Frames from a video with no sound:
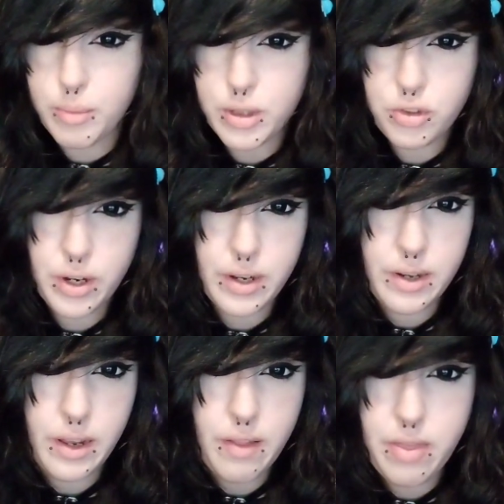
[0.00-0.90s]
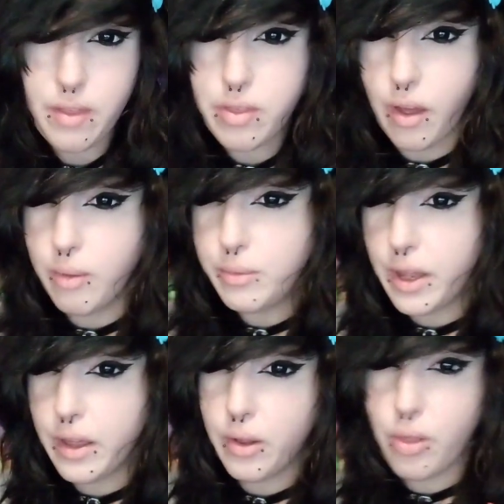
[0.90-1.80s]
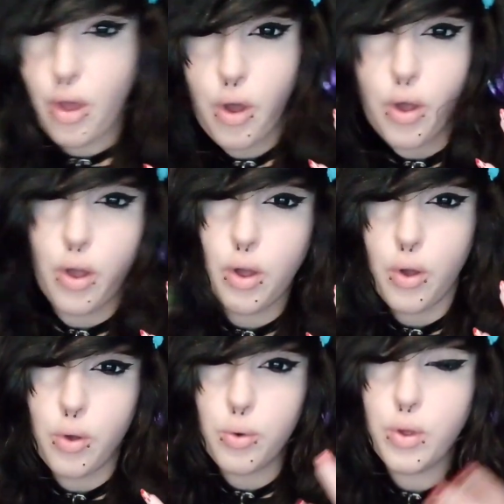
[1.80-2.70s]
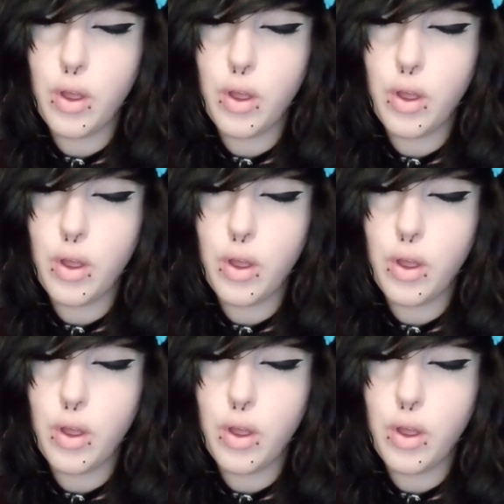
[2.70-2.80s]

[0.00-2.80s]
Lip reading: me trying to get the thumbnail though.